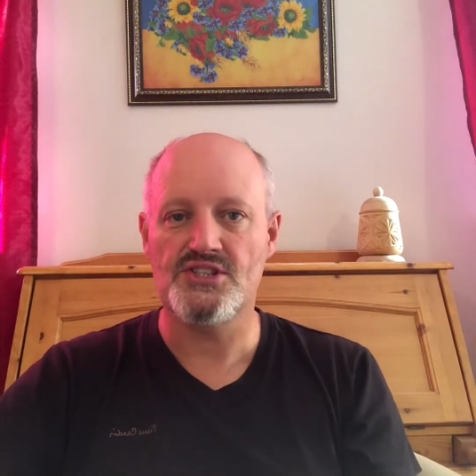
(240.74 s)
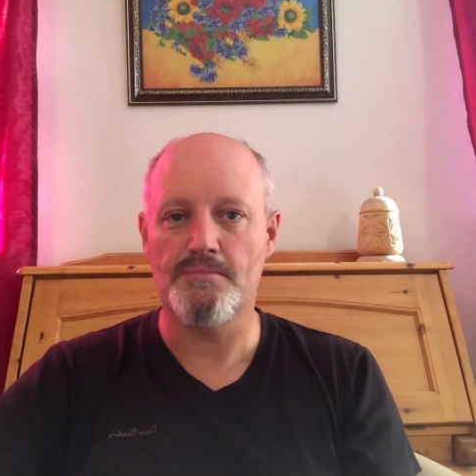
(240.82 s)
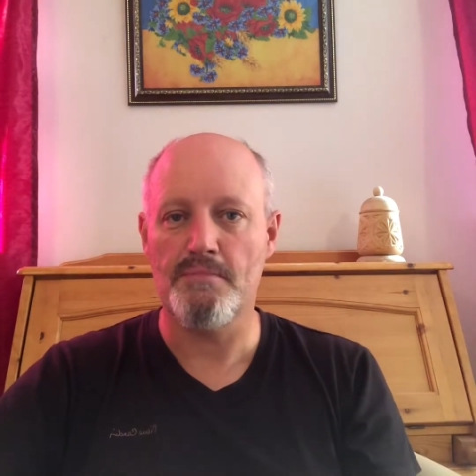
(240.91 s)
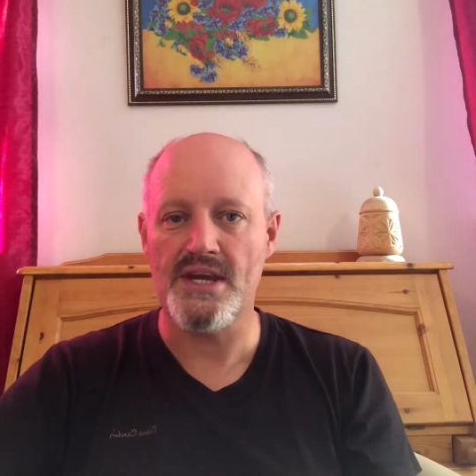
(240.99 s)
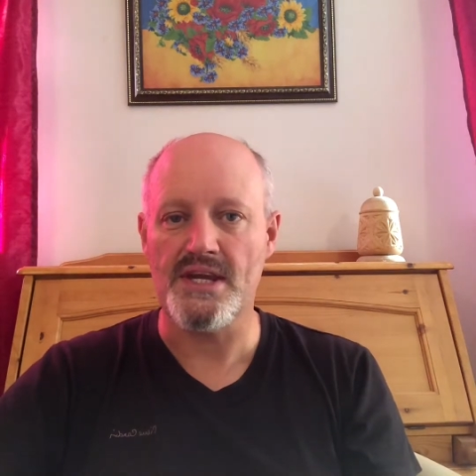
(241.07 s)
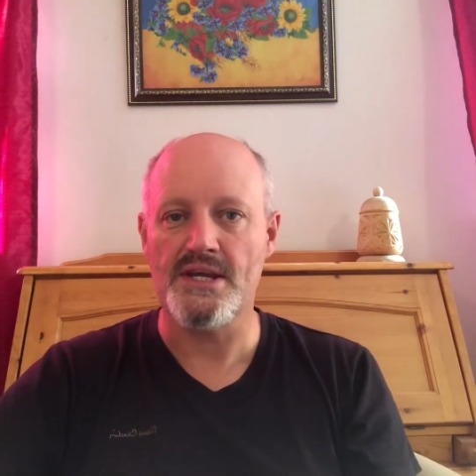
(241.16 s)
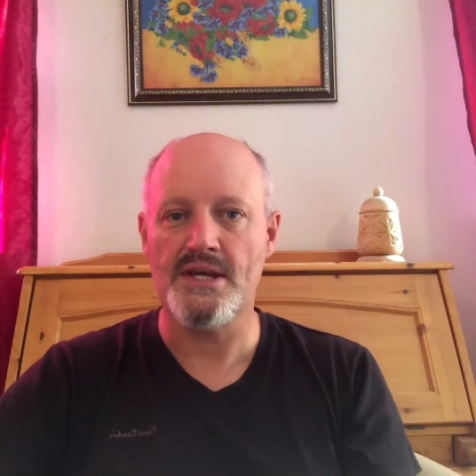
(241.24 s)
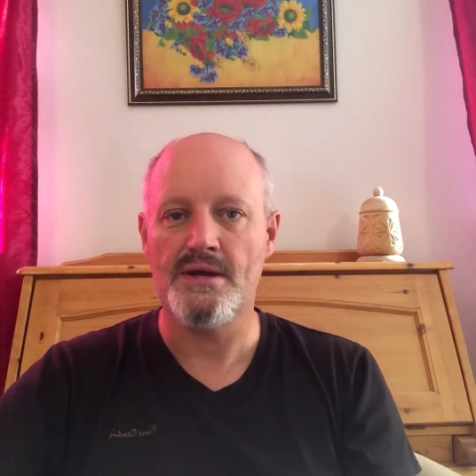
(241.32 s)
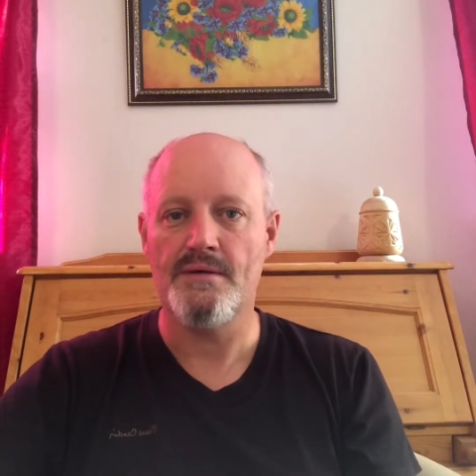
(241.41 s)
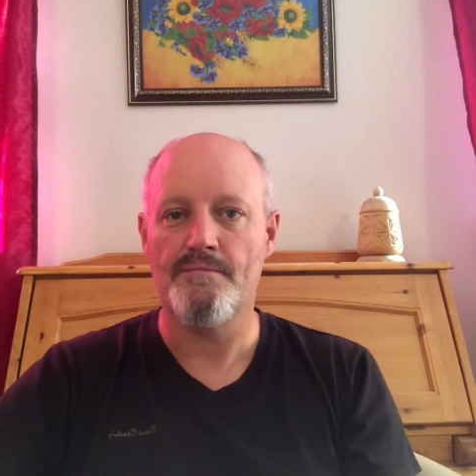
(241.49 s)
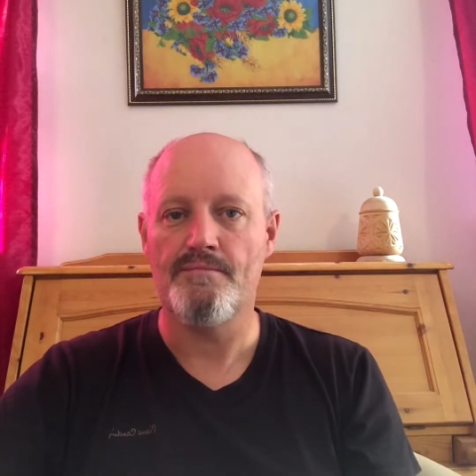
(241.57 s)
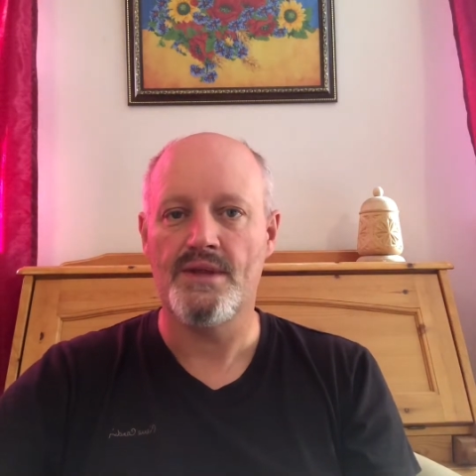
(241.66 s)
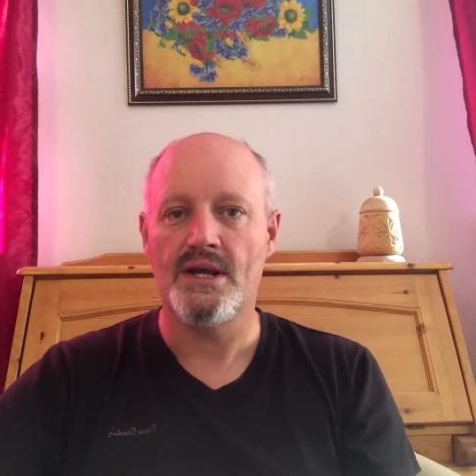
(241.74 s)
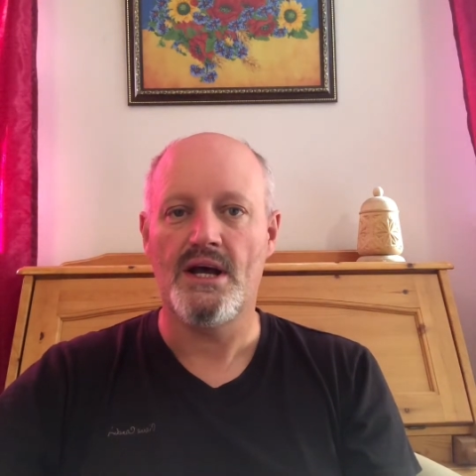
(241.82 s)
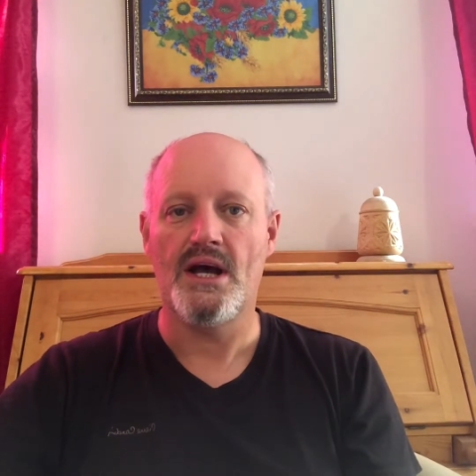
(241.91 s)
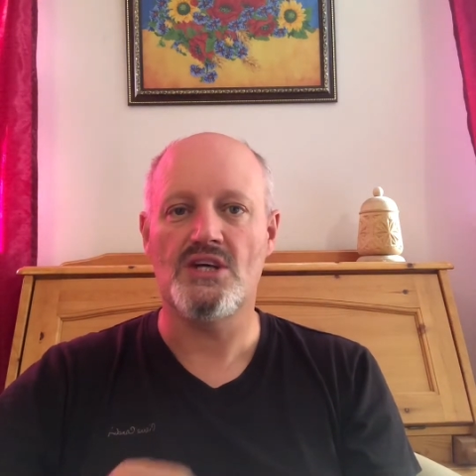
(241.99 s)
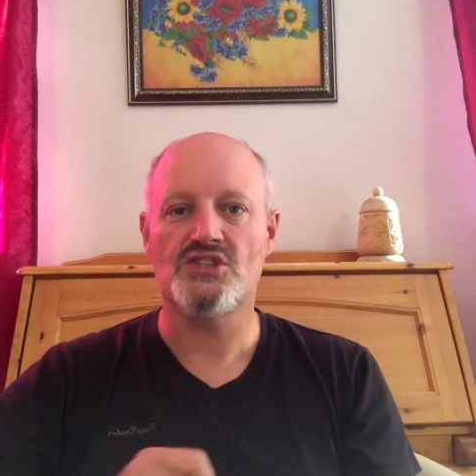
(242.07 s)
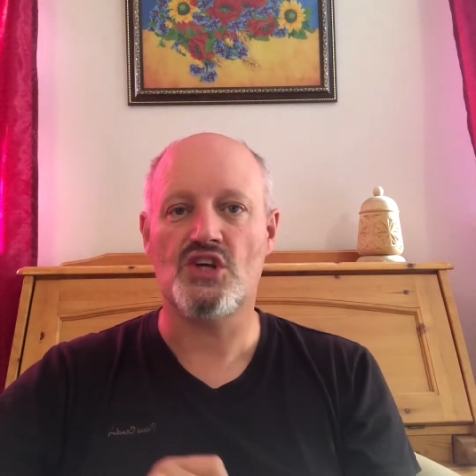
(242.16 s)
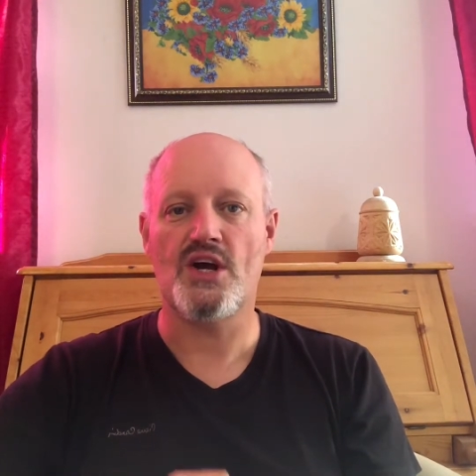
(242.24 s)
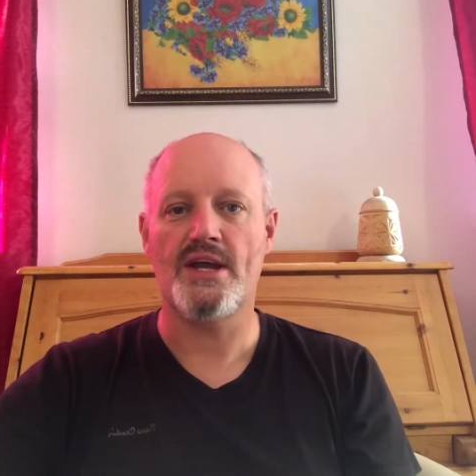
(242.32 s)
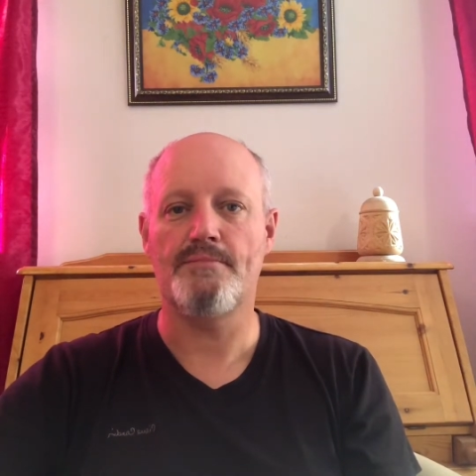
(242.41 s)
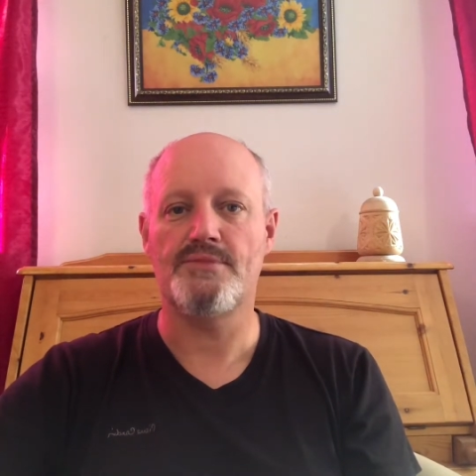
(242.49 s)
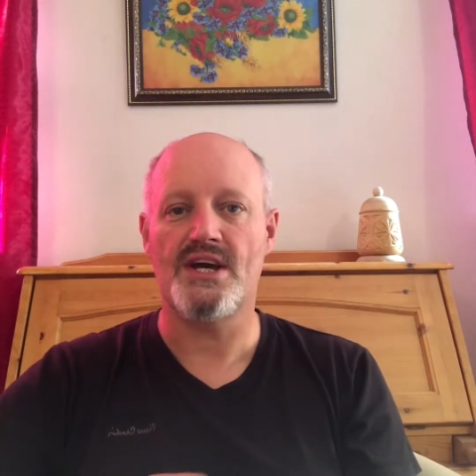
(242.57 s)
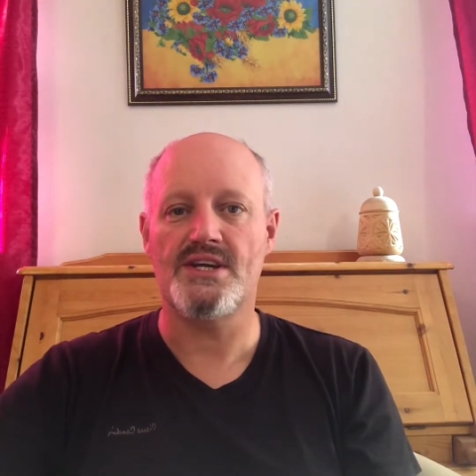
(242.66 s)
to me as I
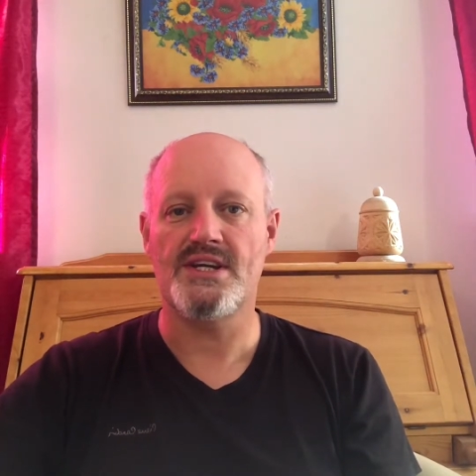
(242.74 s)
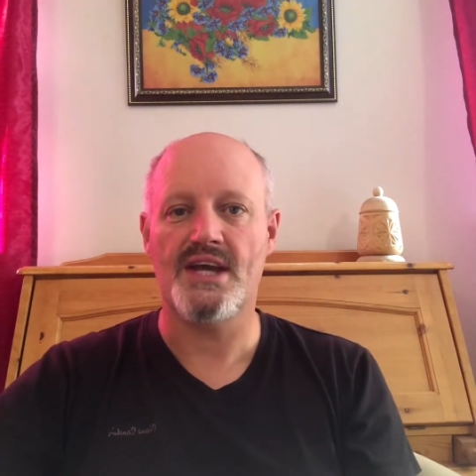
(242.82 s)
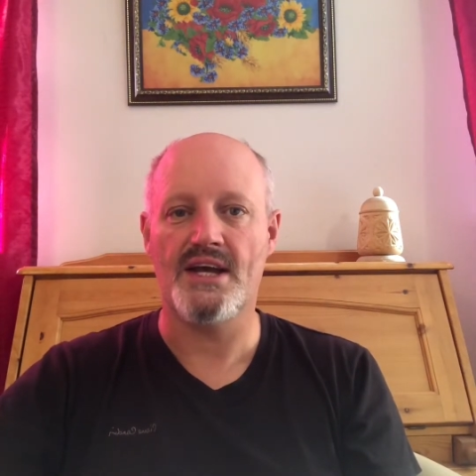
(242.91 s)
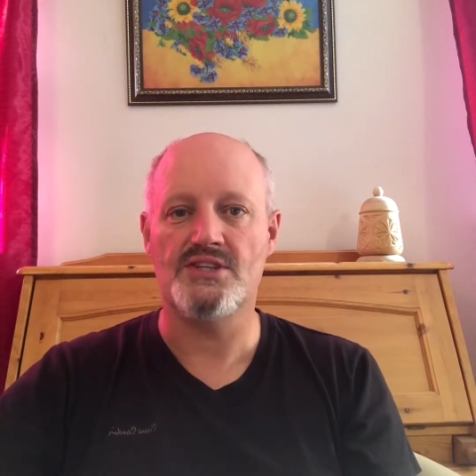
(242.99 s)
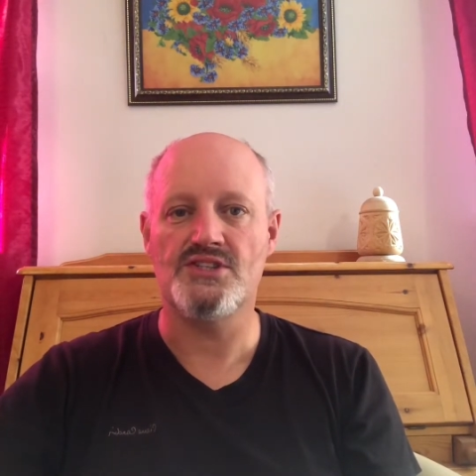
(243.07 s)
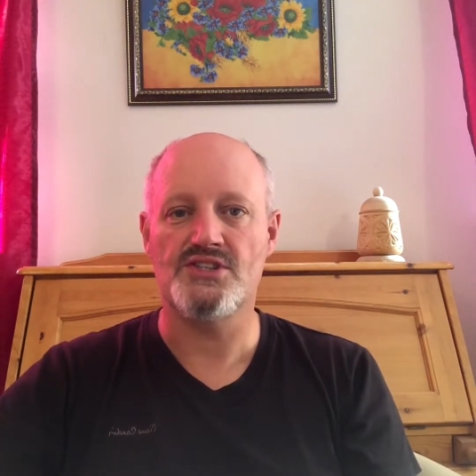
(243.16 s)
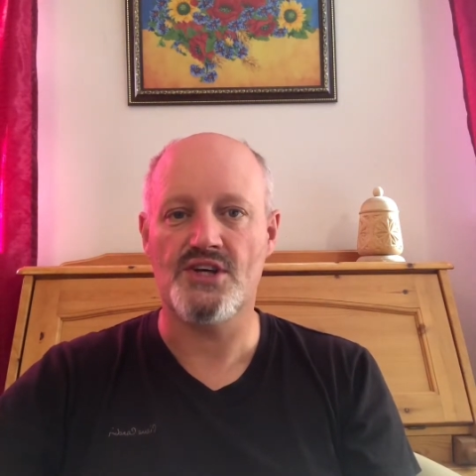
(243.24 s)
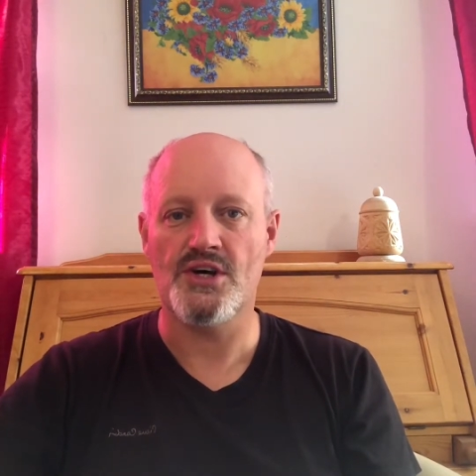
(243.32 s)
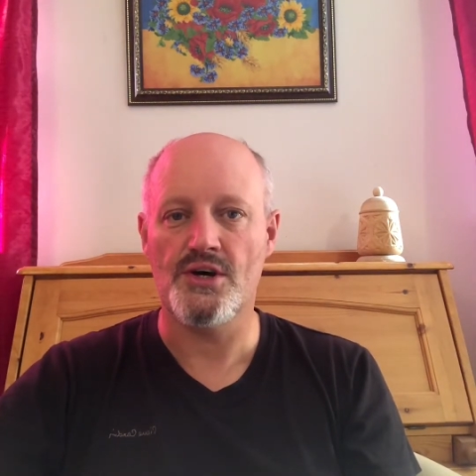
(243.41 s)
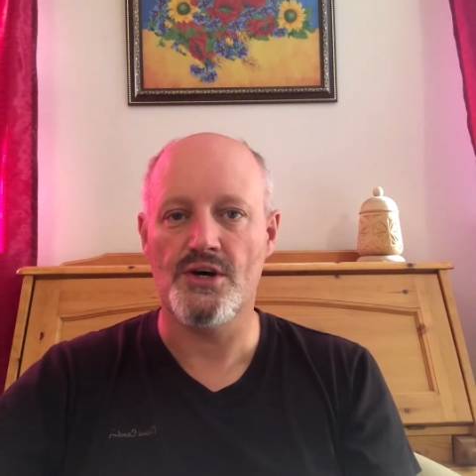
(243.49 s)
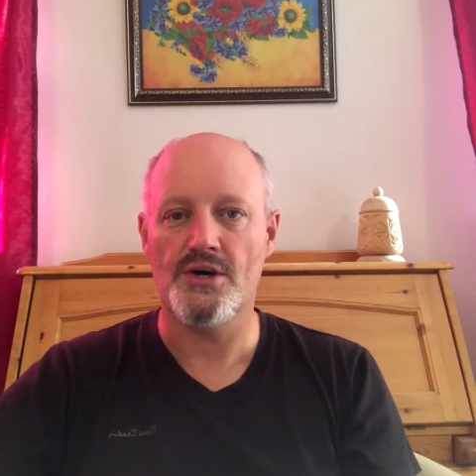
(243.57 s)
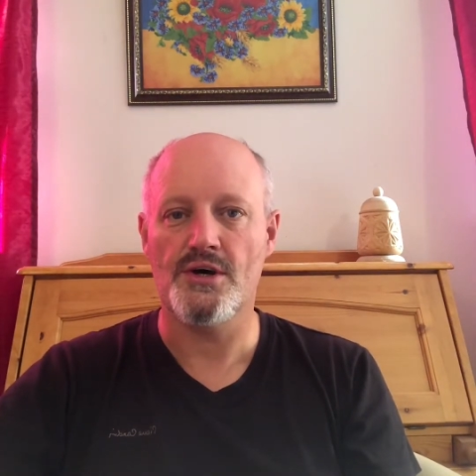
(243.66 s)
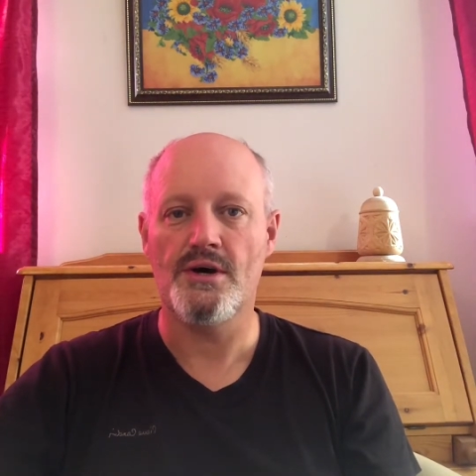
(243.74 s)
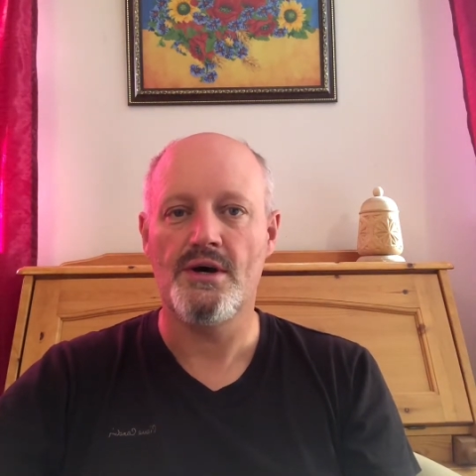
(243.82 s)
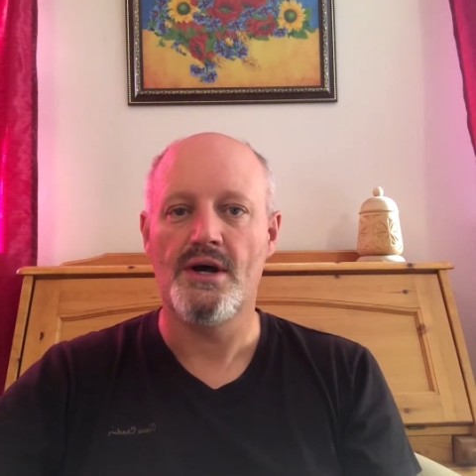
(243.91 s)
am dedicated to her.